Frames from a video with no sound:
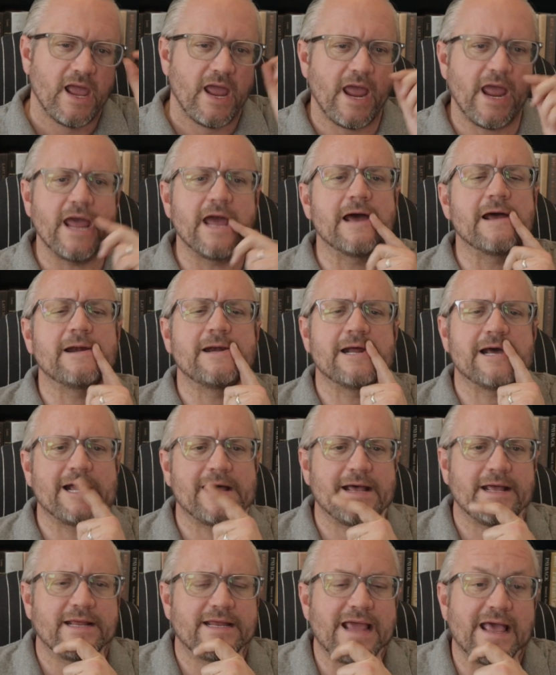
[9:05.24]
And
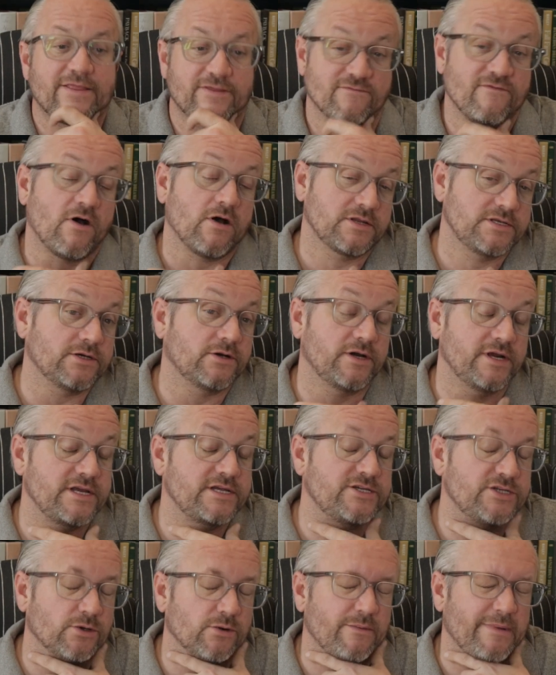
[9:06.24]
yet the volatility
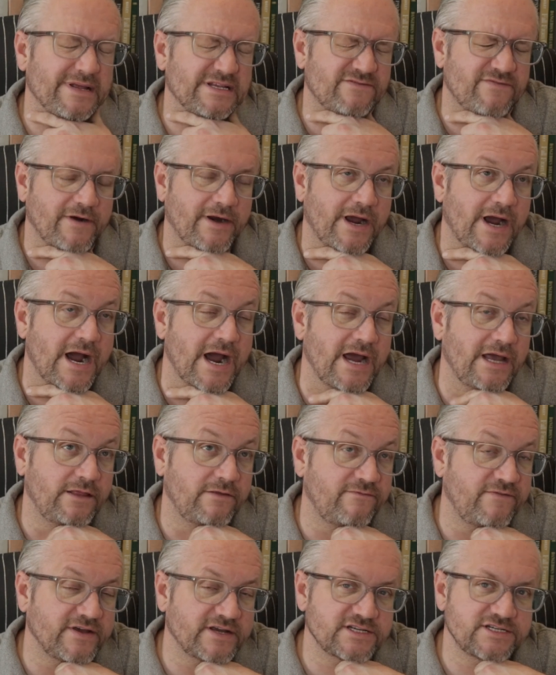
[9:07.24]
still remains very high.
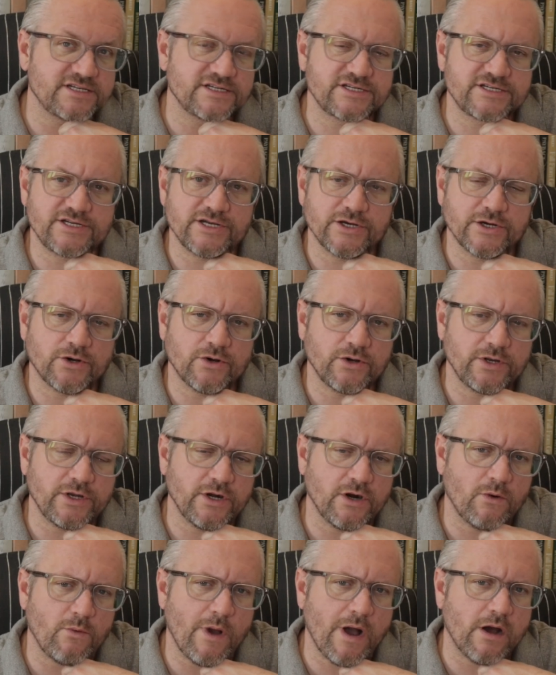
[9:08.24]
The VIX is still,
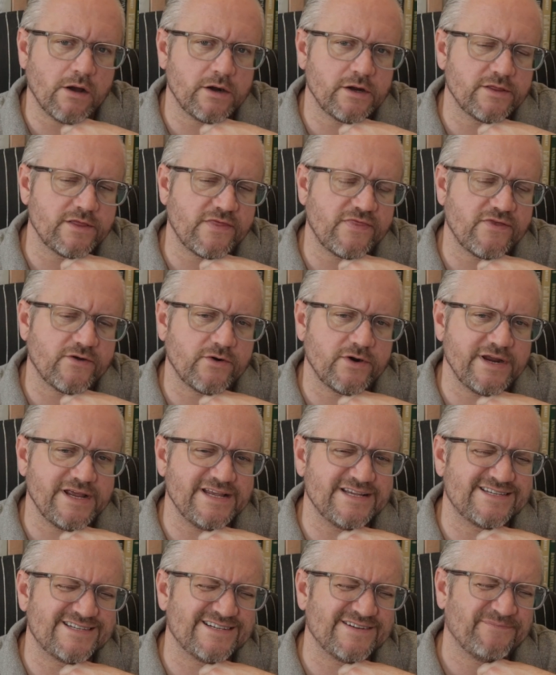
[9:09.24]
well into the
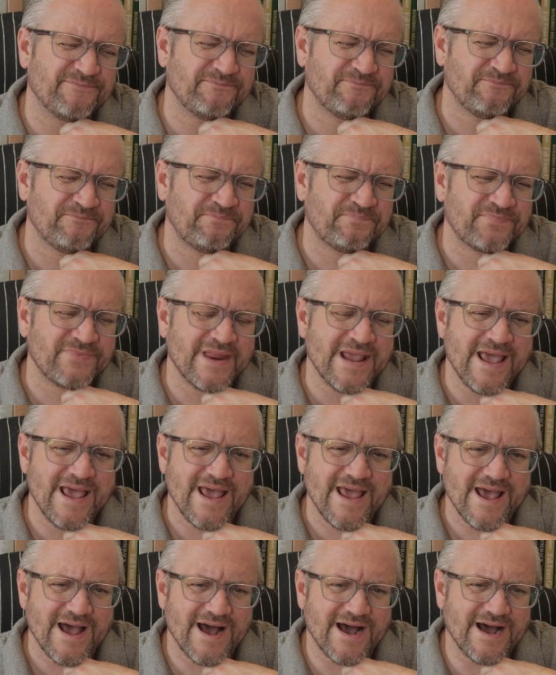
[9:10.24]
30s,
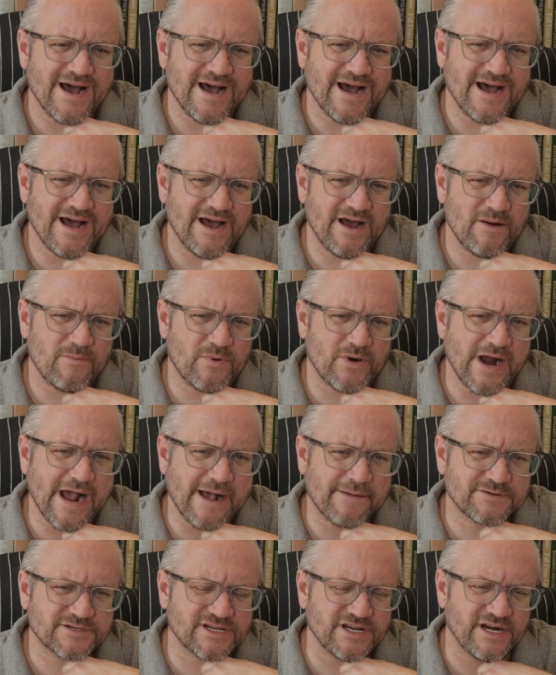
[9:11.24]

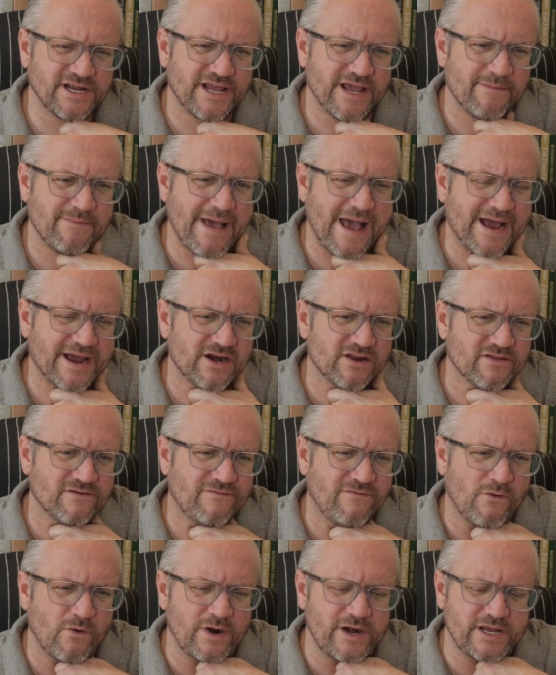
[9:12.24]
perhaps going to get back into the
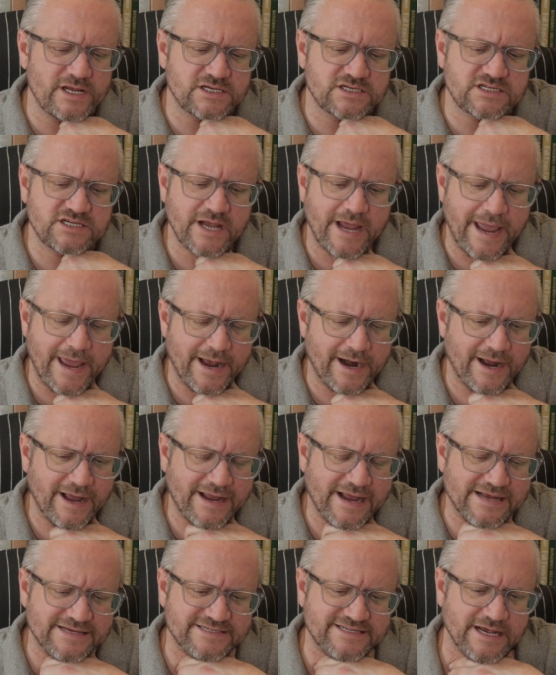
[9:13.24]
40s. And
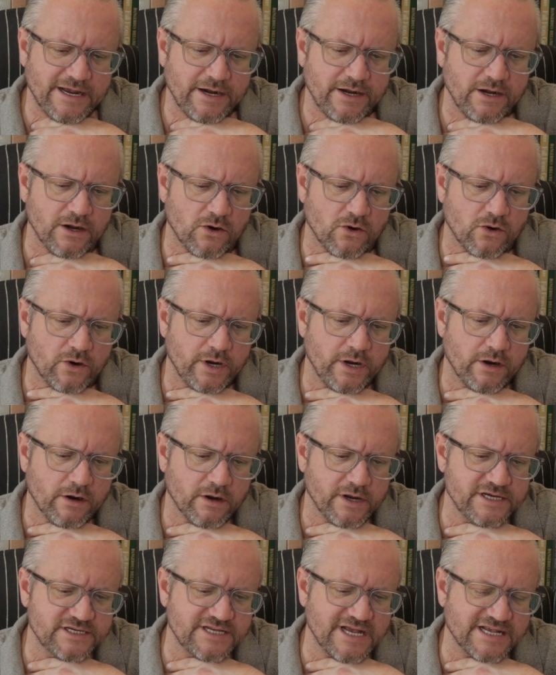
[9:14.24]
like I said earlier, at
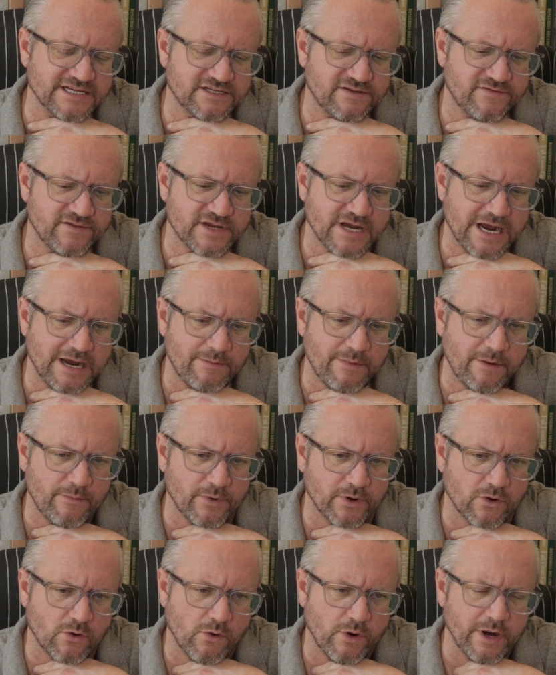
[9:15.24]
least as of the time I'm
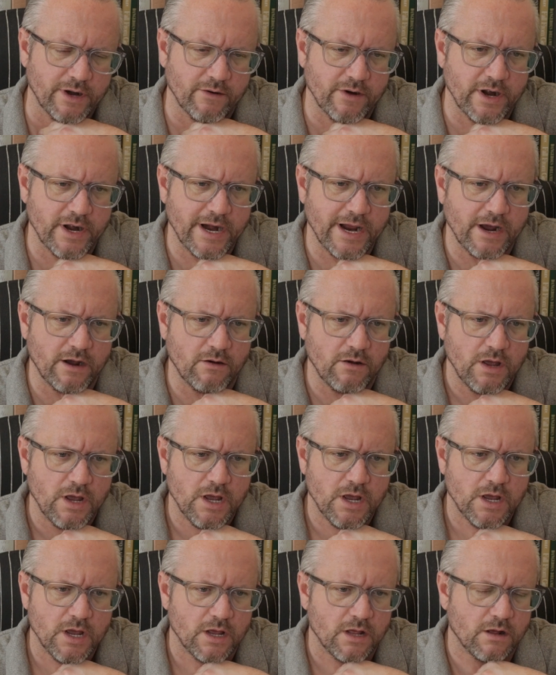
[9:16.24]
recording right now,
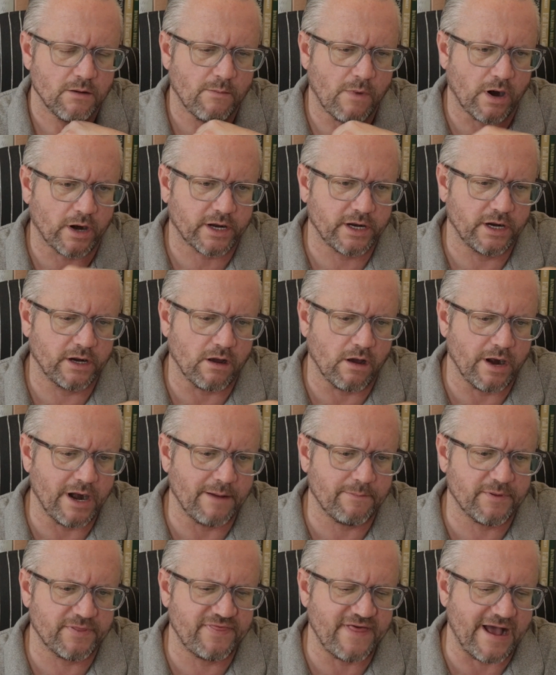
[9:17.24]
the market had gone
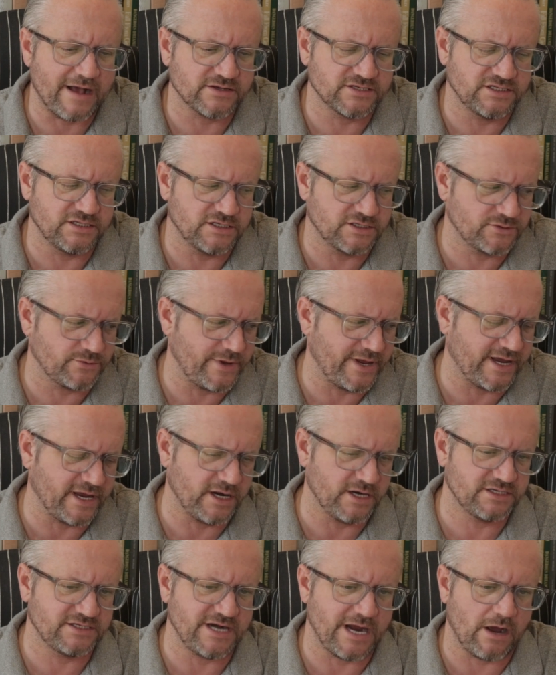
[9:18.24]
up 1,000 this week
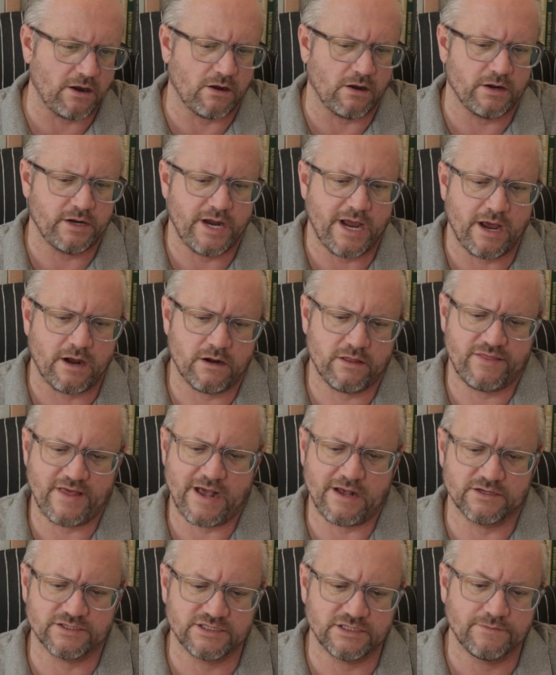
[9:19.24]
and has now gone down
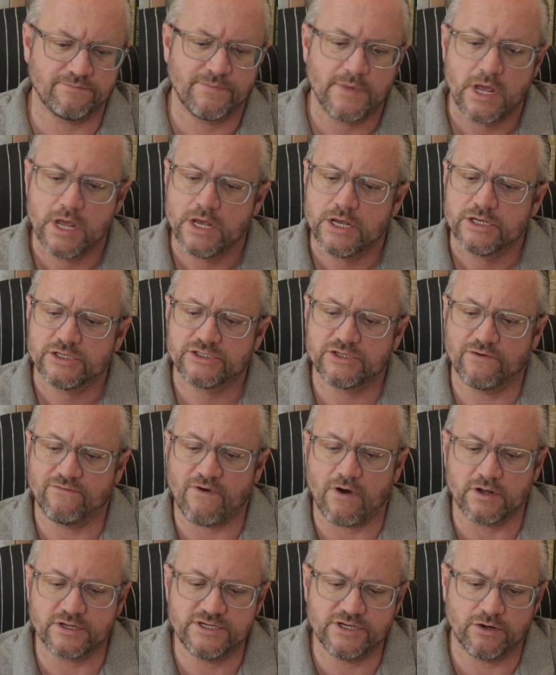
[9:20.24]
1,000. So
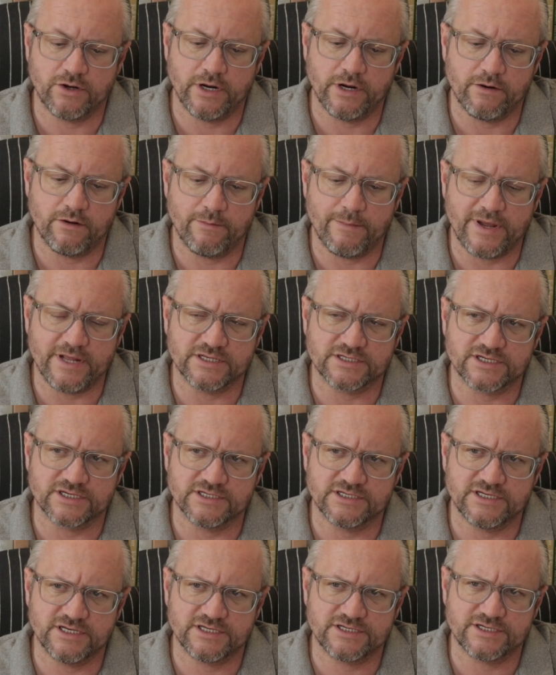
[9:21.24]
volatility remains
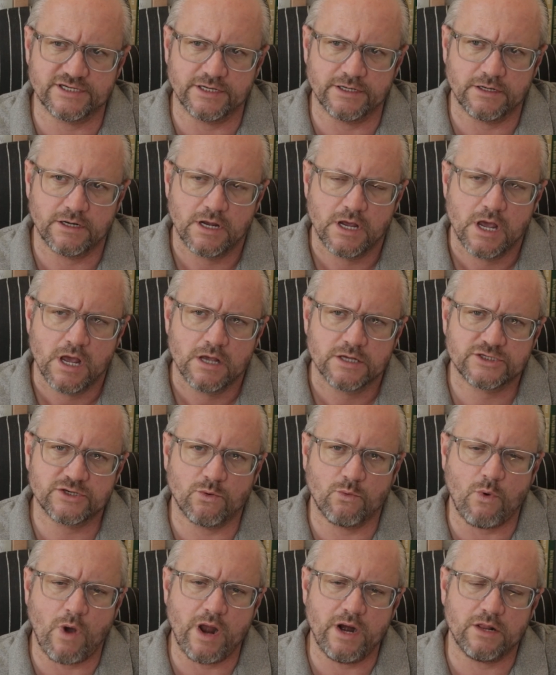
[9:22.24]
consistent. So
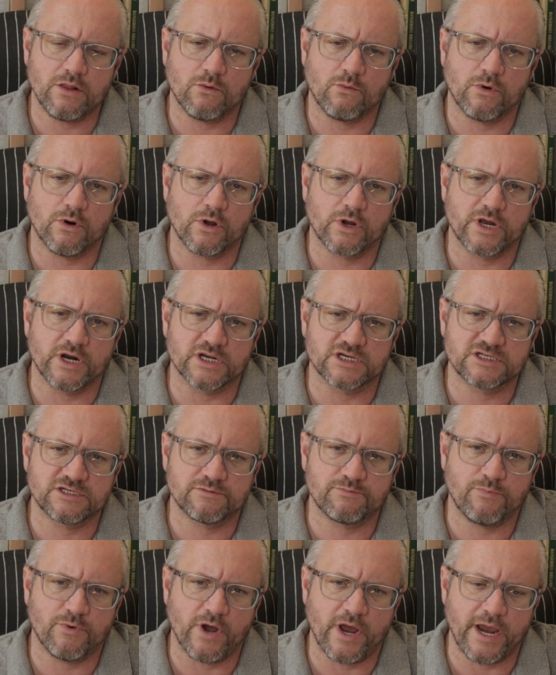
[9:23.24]
what in the world could
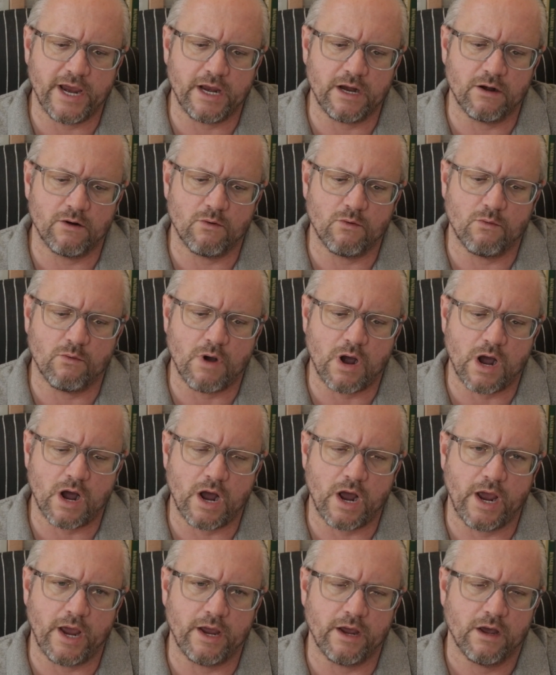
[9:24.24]
explain
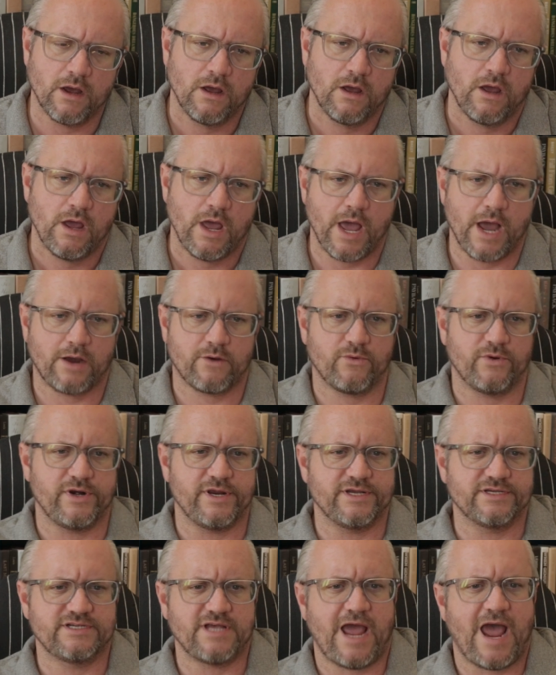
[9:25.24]
why
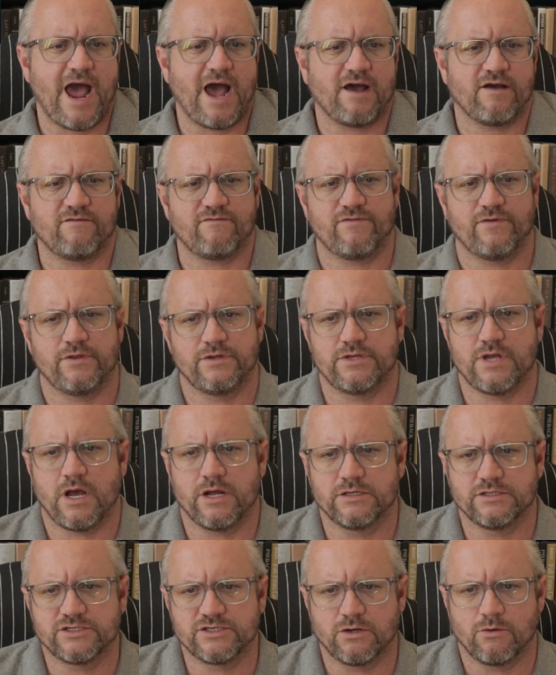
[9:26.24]
equities have
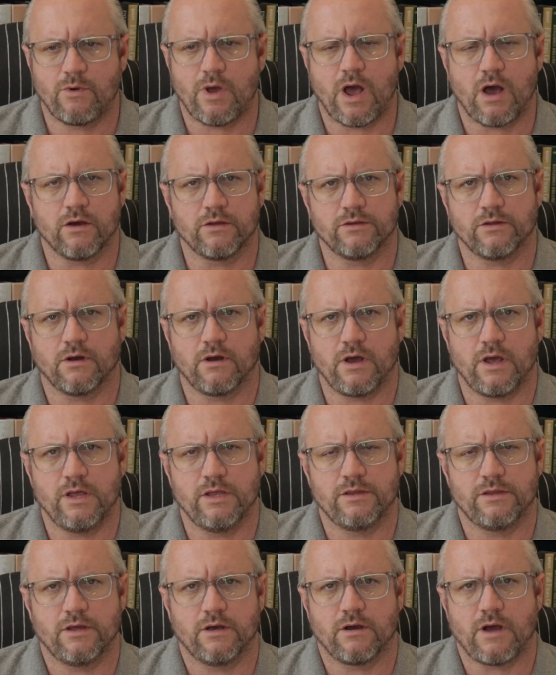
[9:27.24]
done so well
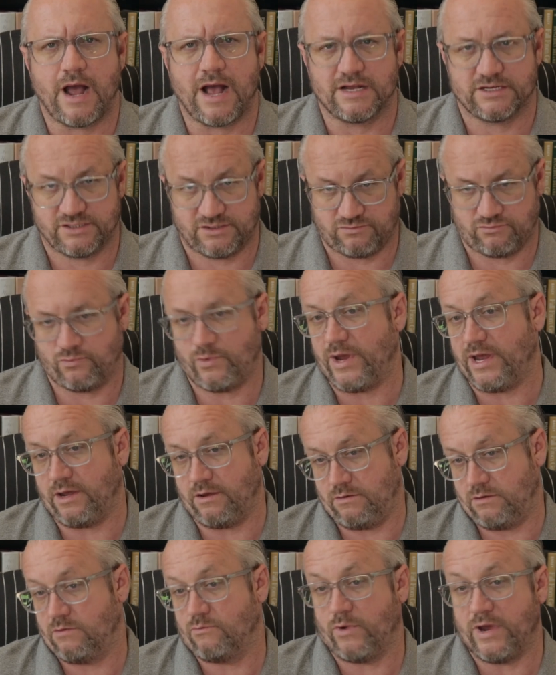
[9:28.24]
in the last week
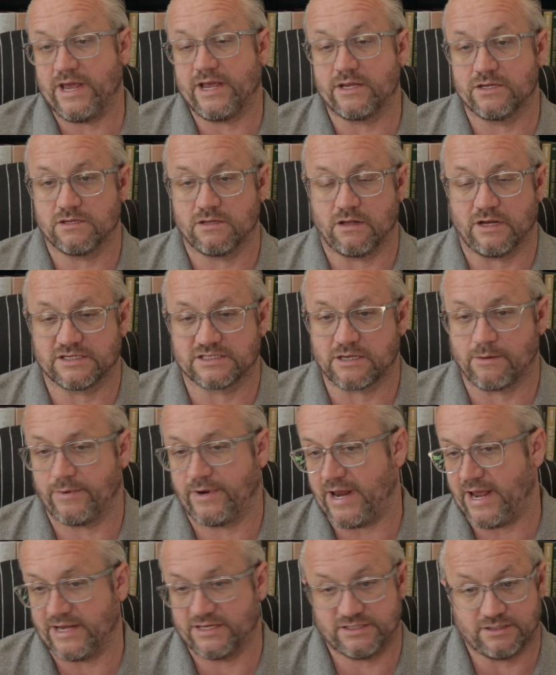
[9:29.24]
until the last couple
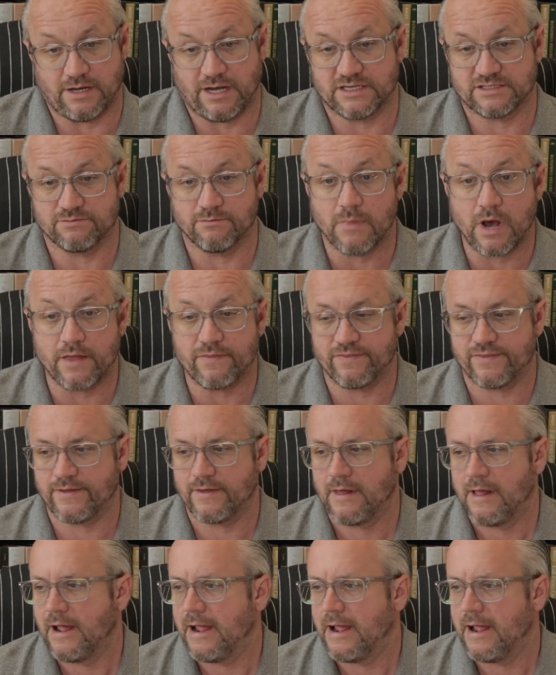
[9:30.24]
of days, the last month?